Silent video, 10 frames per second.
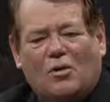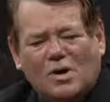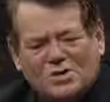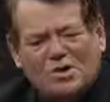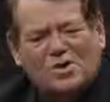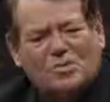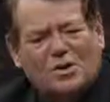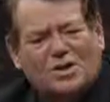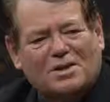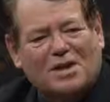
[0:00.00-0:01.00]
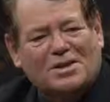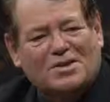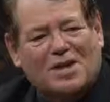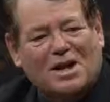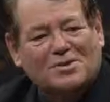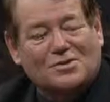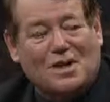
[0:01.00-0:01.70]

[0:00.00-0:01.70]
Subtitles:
always wanted to work at the Magic Castle.